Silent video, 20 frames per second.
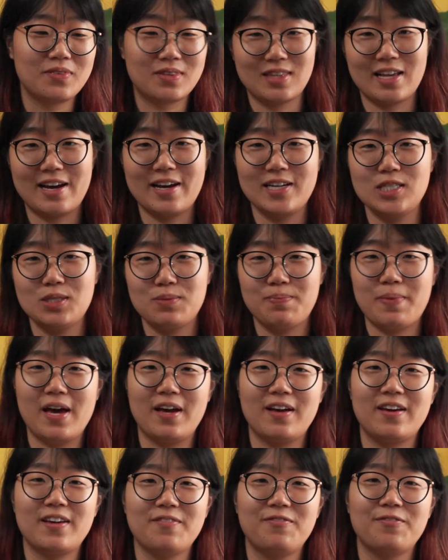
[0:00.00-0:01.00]
dice
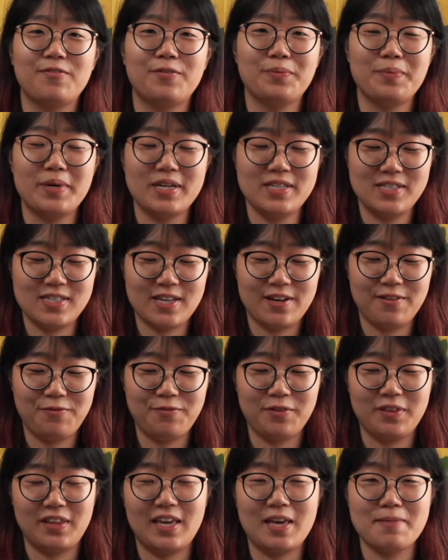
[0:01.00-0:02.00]
bag for myself
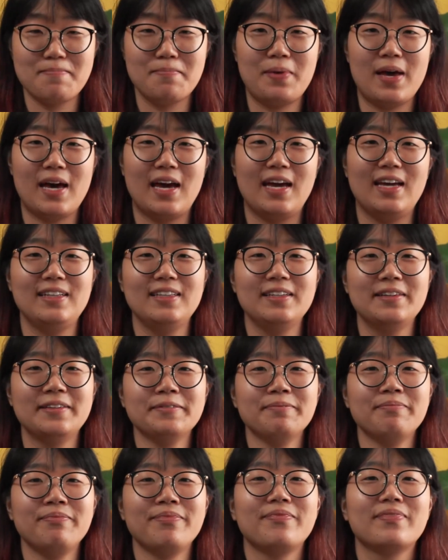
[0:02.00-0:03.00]
for the campaign.
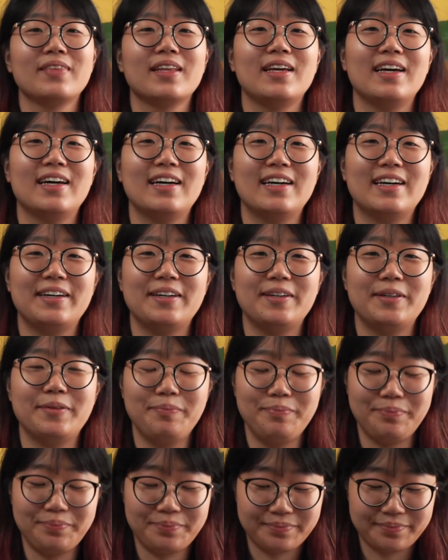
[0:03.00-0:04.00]

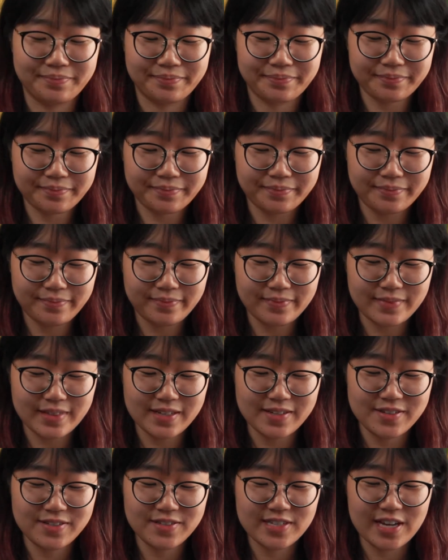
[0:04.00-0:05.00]

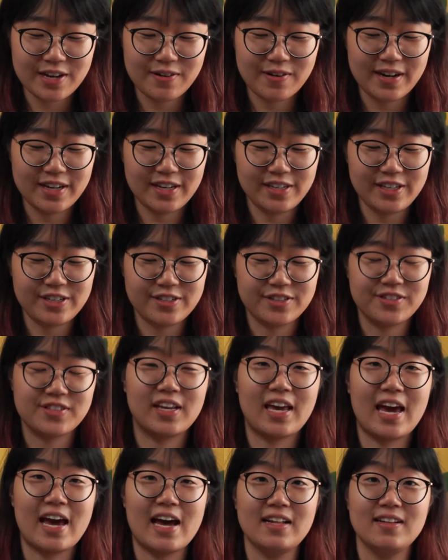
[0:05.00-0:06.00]
So I used
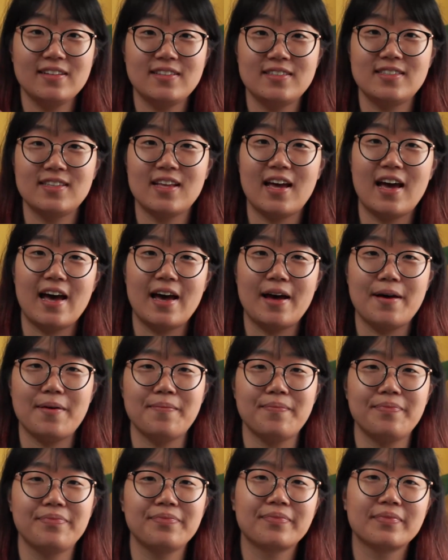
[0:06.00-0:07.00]
Katt's
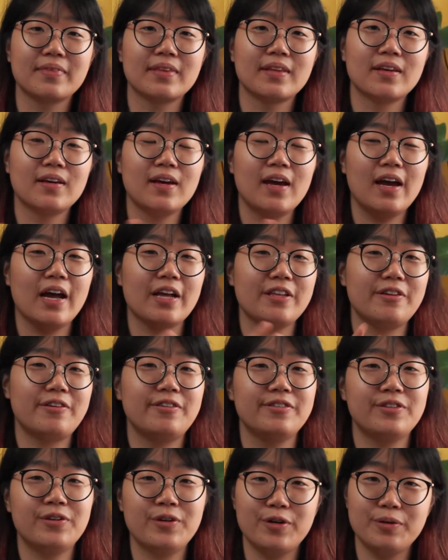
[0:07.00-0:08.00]
Heather
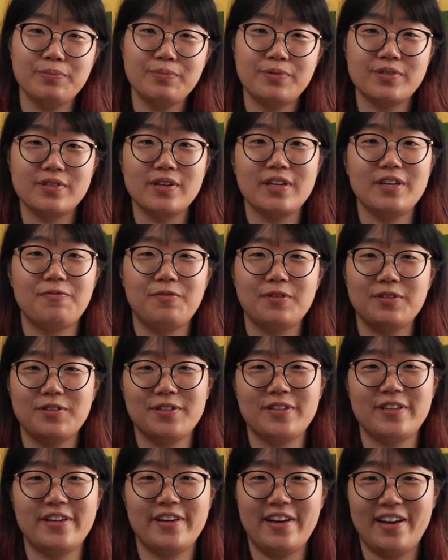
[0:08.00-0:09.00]
and Hops. If you
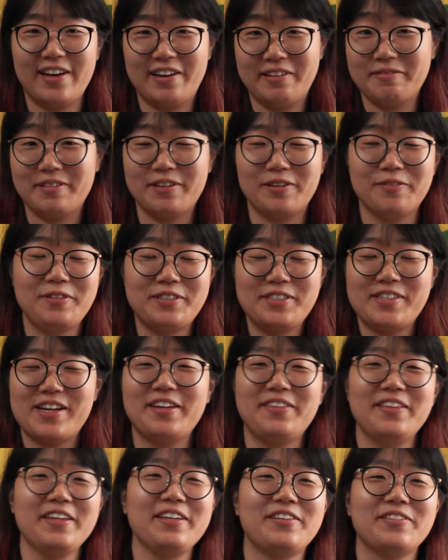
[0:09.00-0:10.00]
don't know her, obviously I
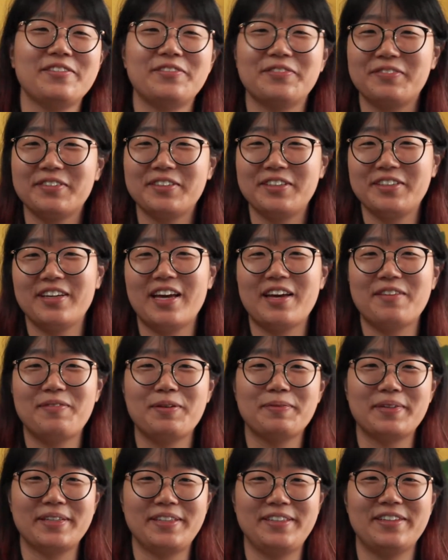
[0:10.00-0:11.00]
think
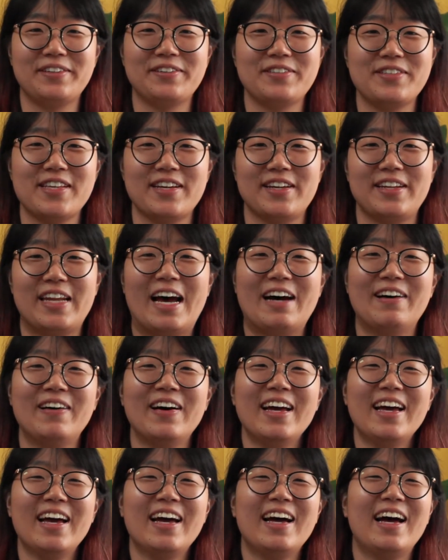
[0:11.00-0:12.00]
everybody knows her now,
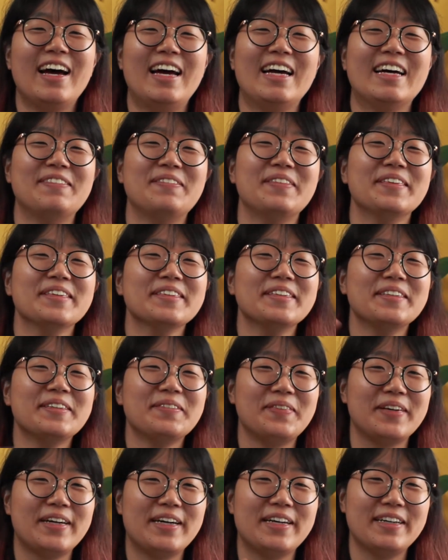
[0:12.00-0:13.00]

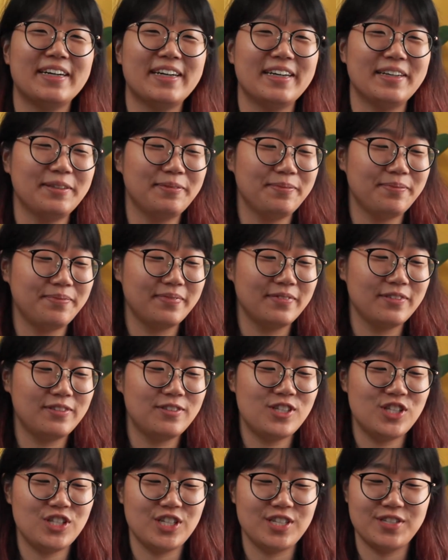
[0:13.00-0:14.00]
but
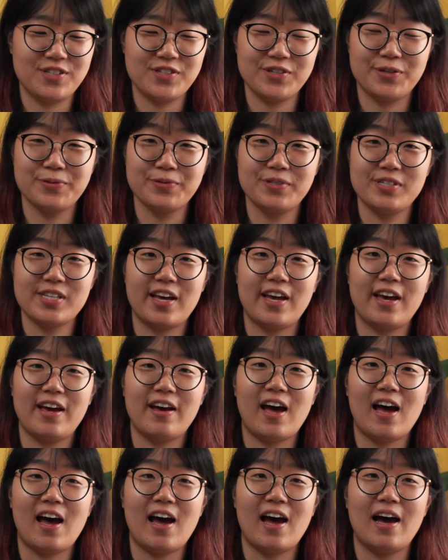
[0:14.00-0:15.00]
she's also
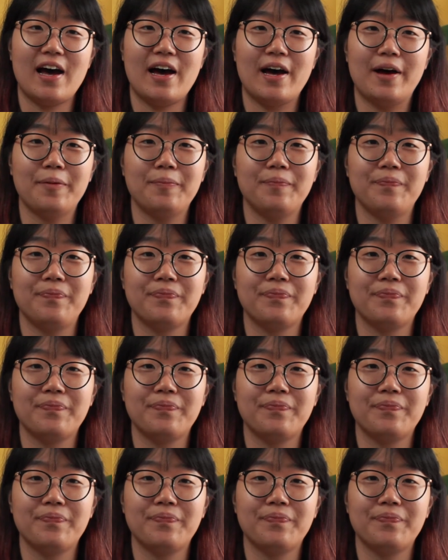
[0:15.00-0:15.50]
a